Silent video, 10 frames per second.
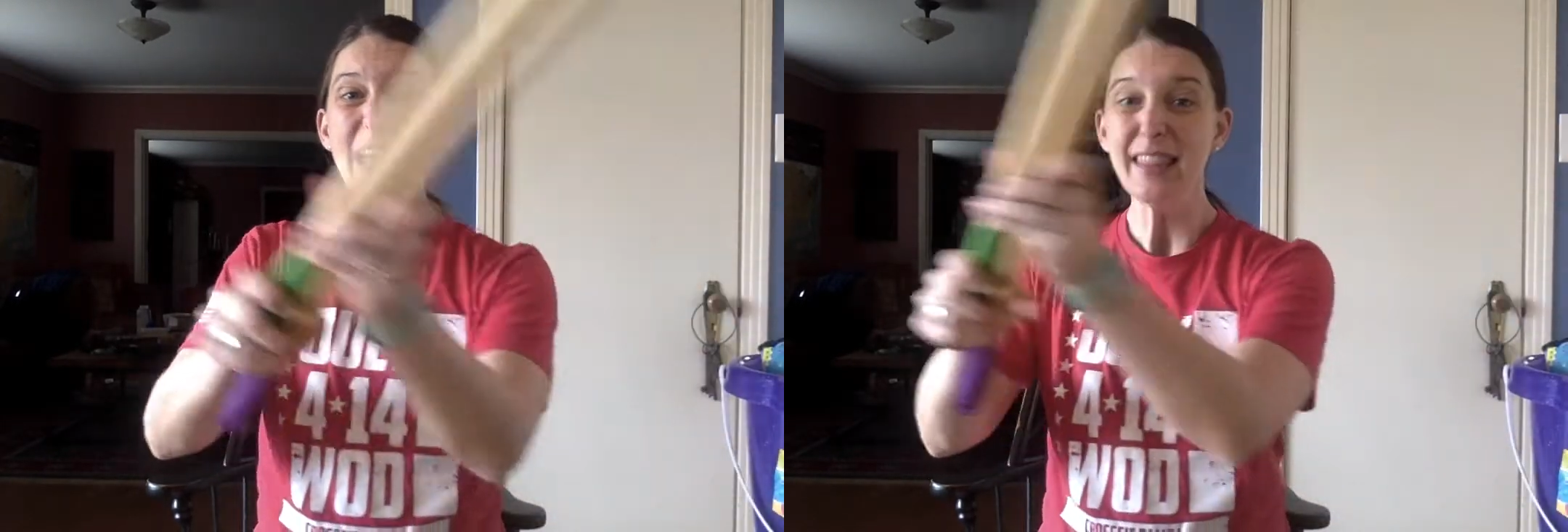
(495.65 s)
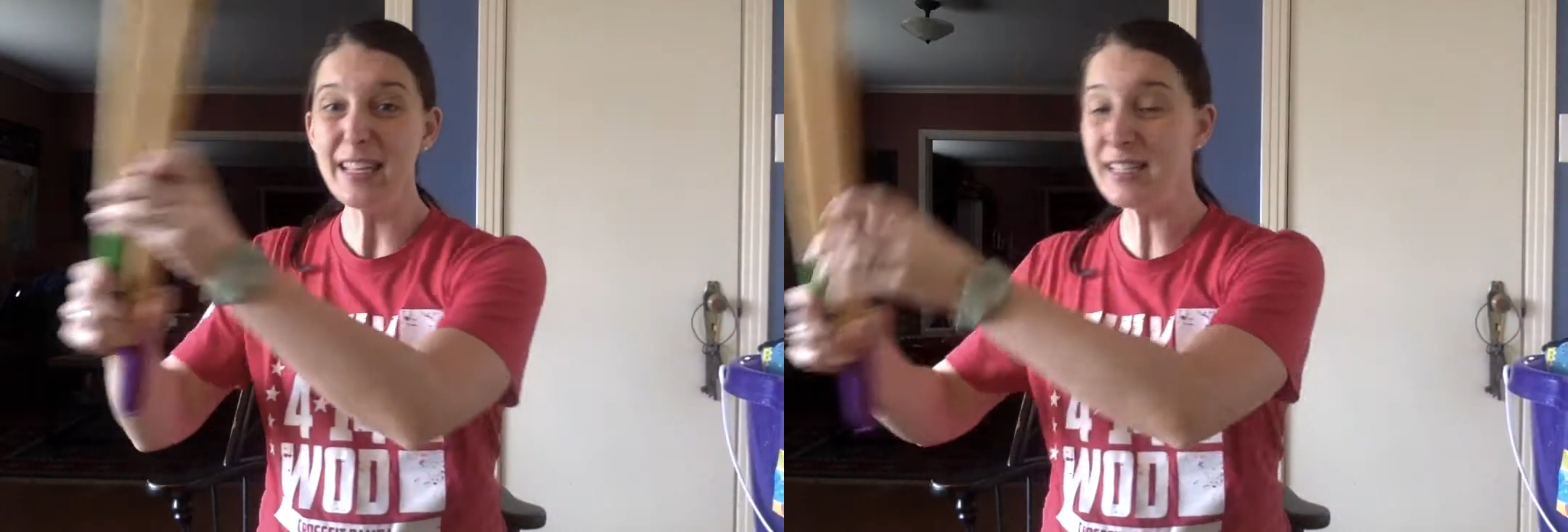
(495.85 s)

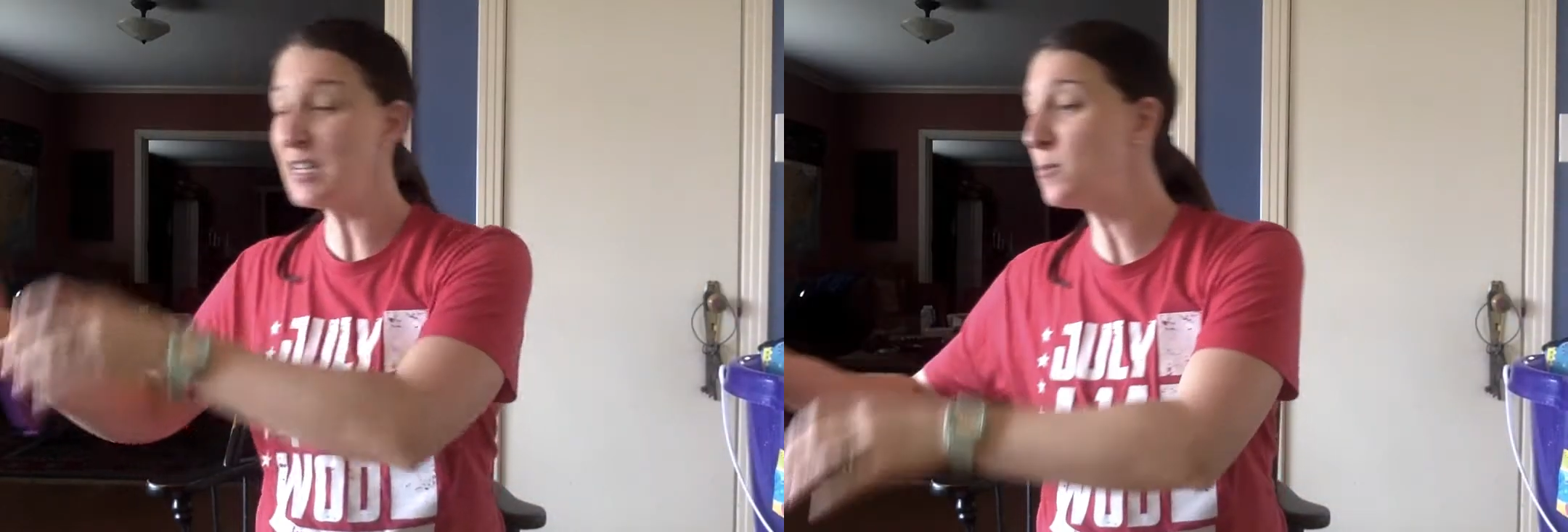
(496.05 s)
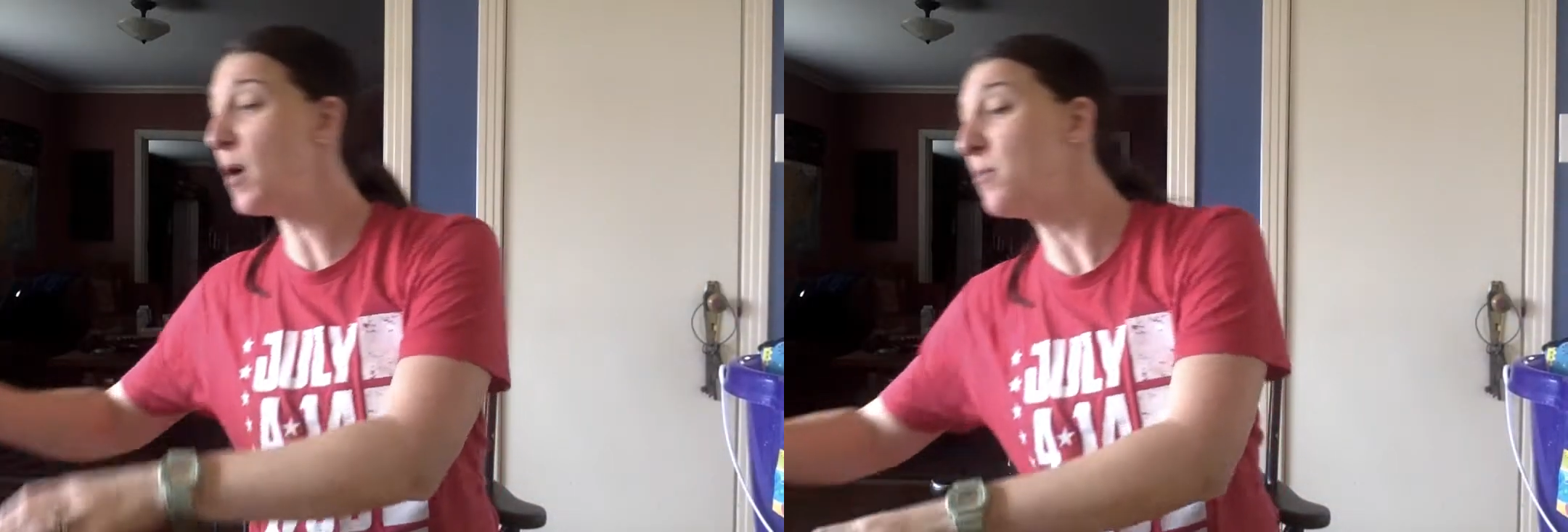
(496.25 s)
This
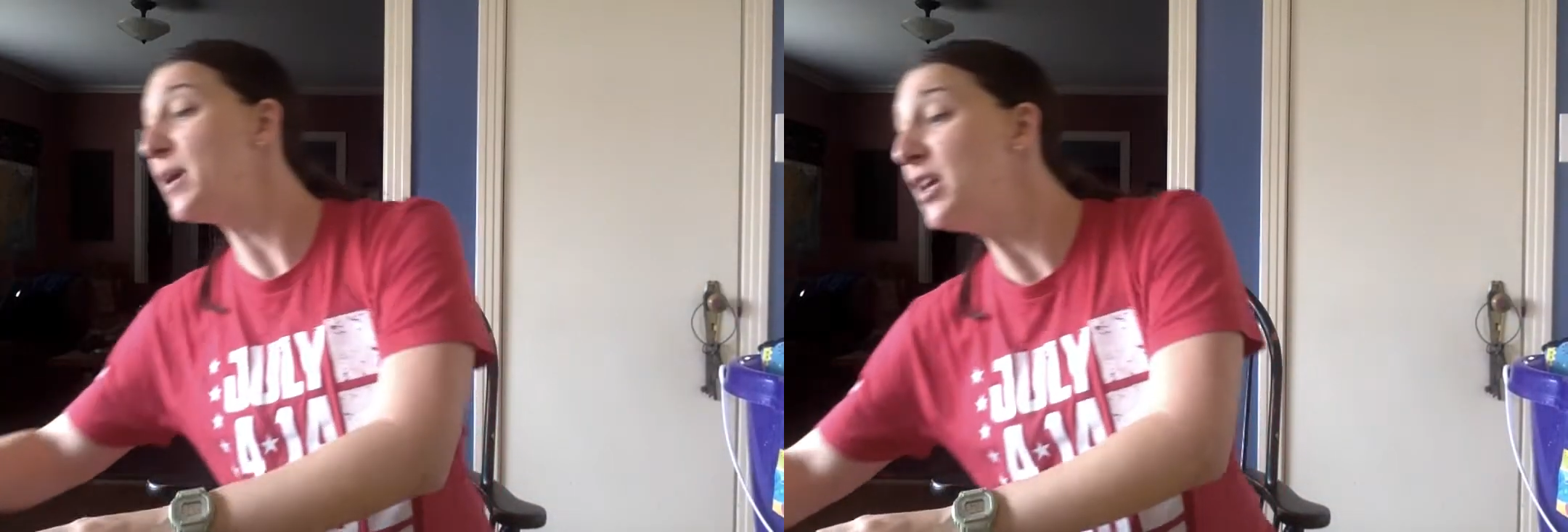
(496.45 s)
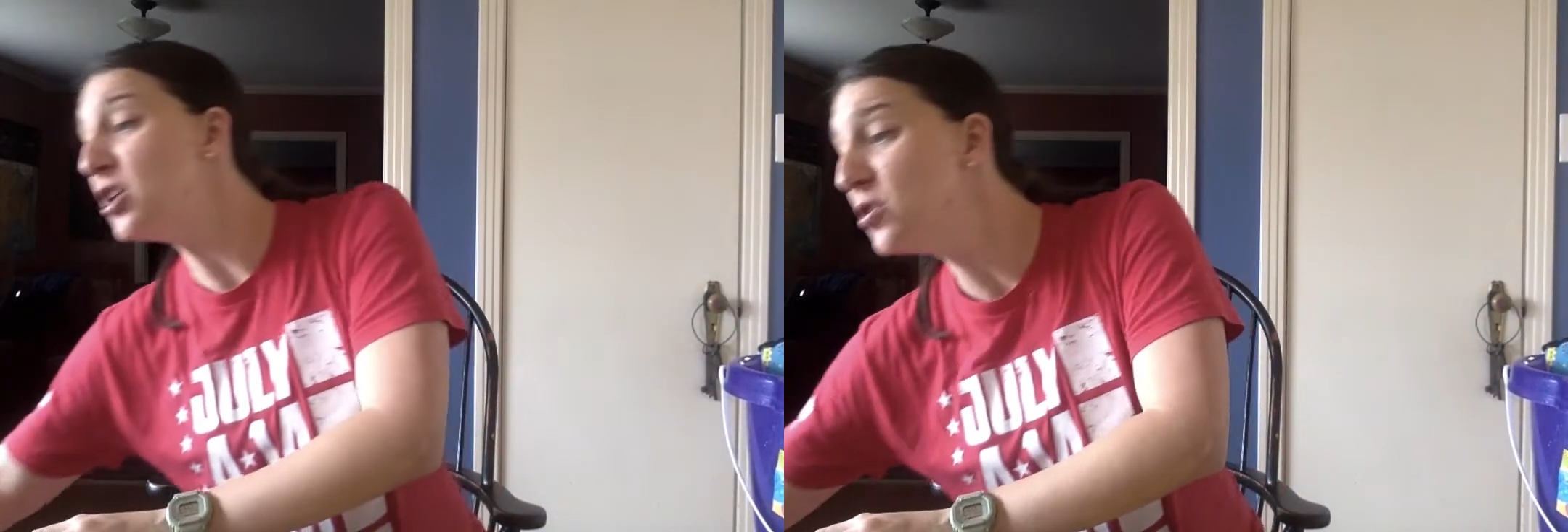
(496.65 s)
is what we
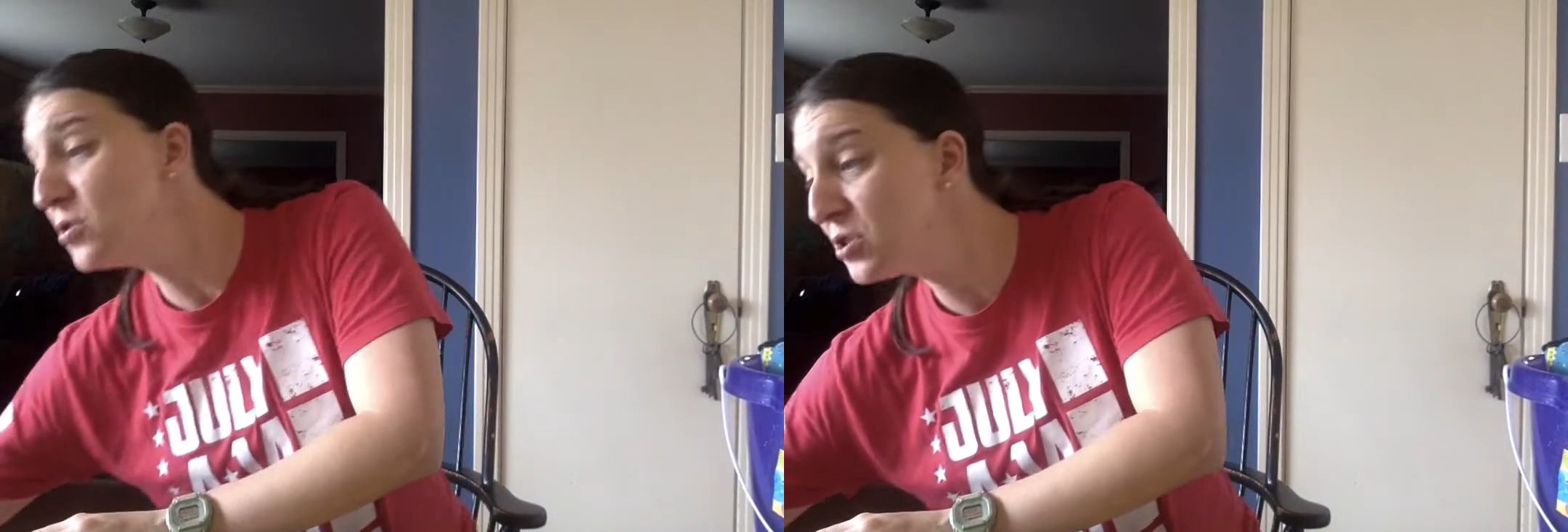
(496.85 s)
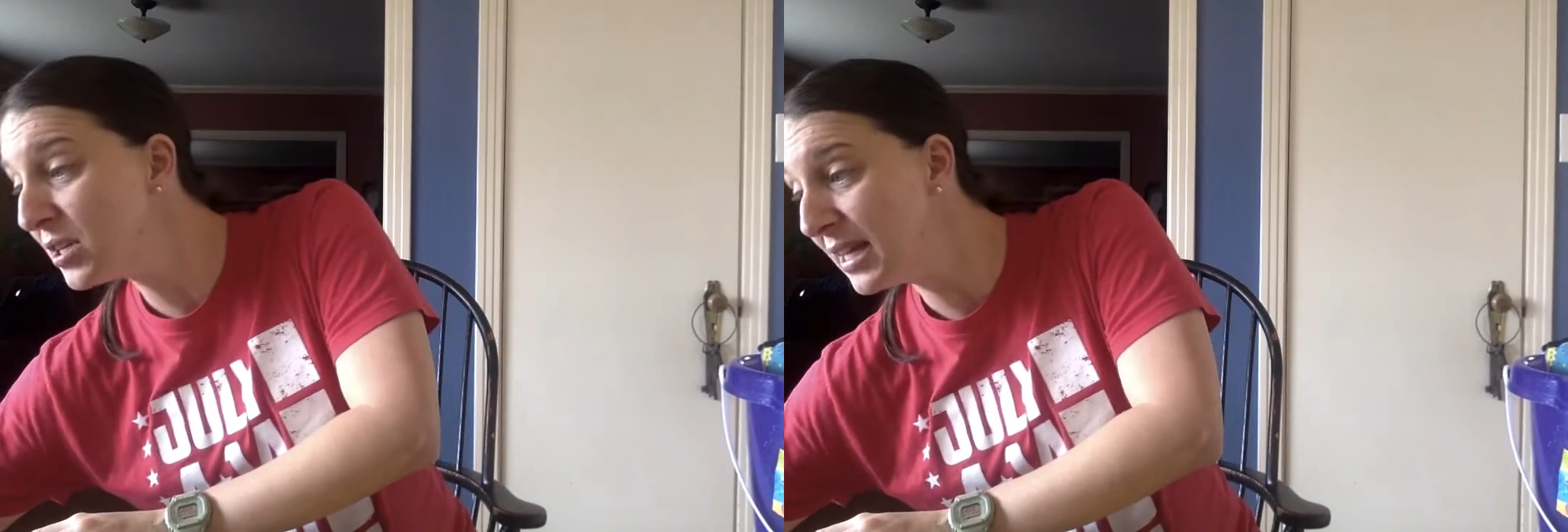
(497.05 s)

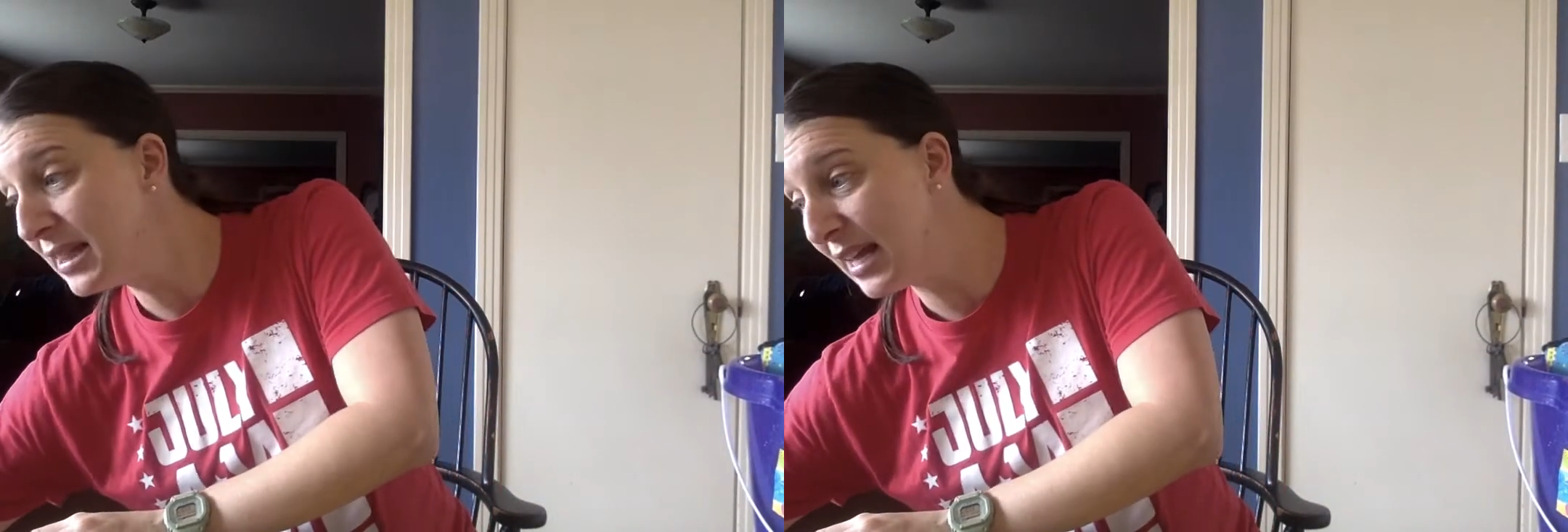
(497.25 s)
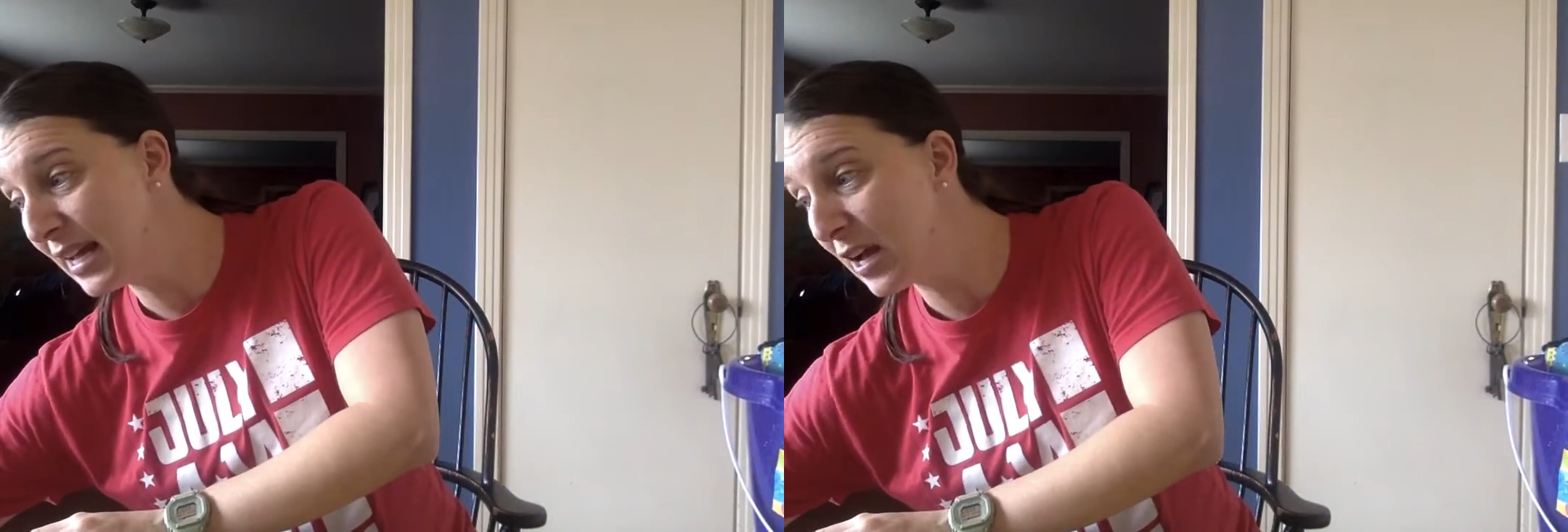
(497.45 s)
usually
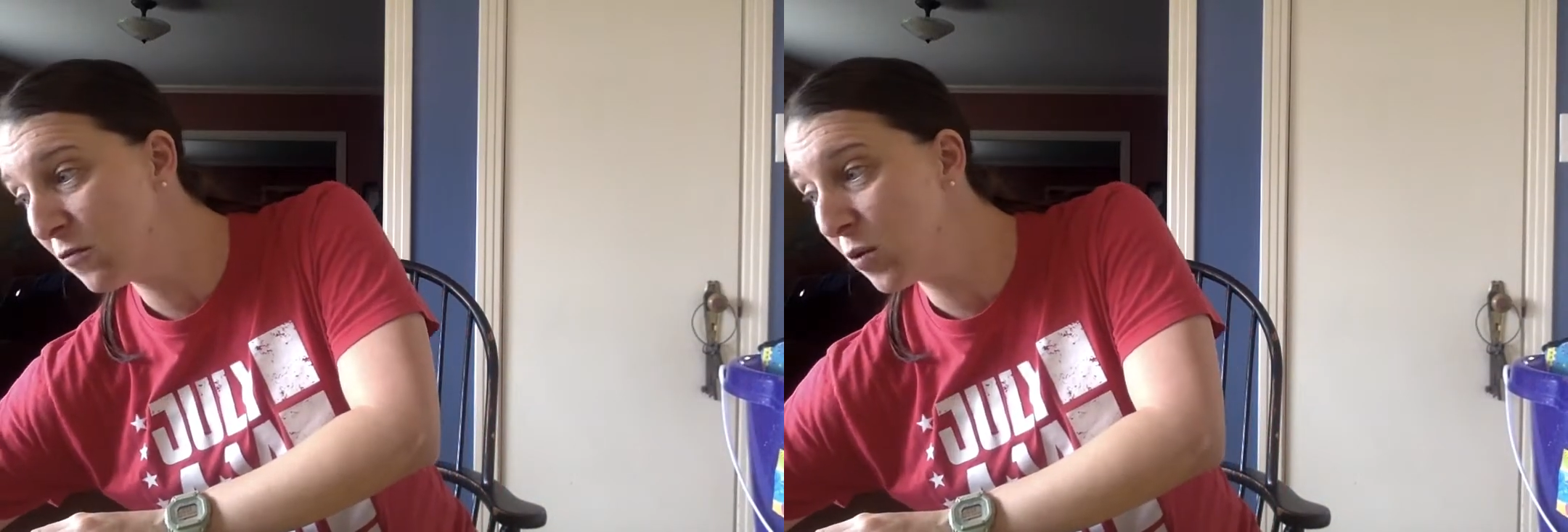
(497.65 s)
think of